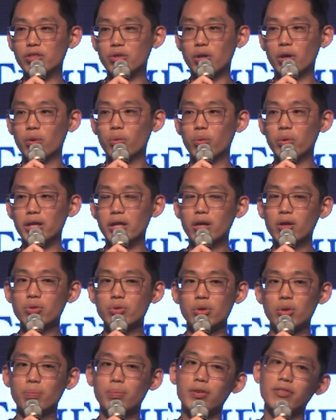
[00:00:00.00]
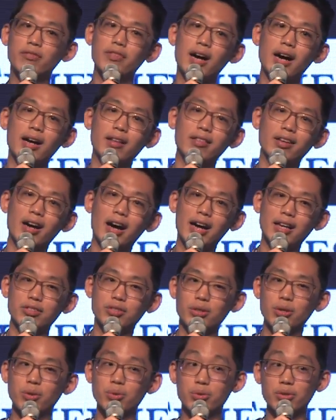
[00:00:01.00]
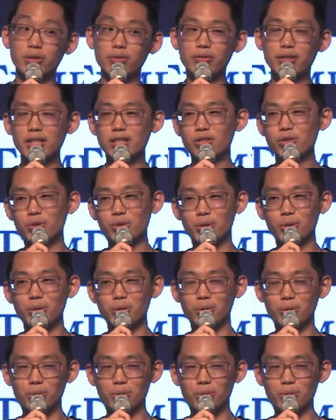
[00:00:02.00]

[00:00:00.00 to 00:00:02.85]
so we also provide the ICO service to